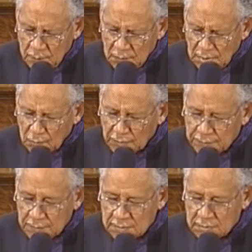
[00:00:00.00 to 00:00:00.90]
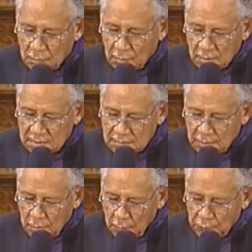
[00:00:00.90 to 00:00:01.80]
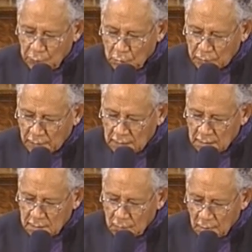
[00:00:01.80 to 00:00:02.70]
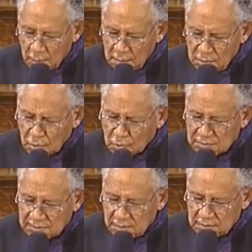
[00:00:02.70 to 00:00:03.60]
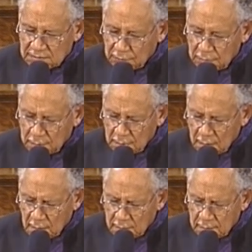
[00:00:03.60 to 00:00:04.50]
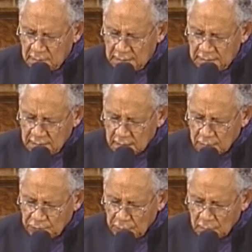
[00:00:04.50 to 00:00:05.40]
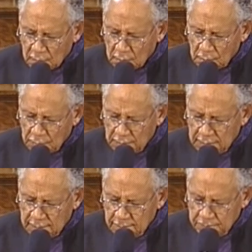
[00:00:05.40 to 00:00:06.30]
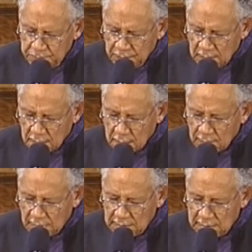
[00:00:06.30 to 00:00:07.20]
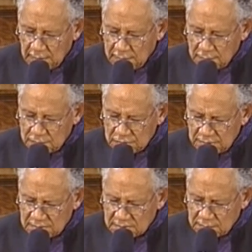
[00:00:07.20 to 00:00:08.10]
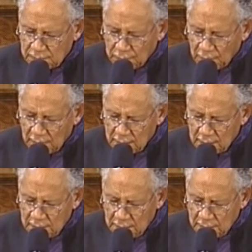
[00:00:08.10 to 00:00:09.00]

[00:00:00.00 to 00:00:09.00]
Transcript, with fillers: Be with us, Lord, as we go forth in the word. Use us for your honor and for your glory. In the mighty name of Jesus we pray.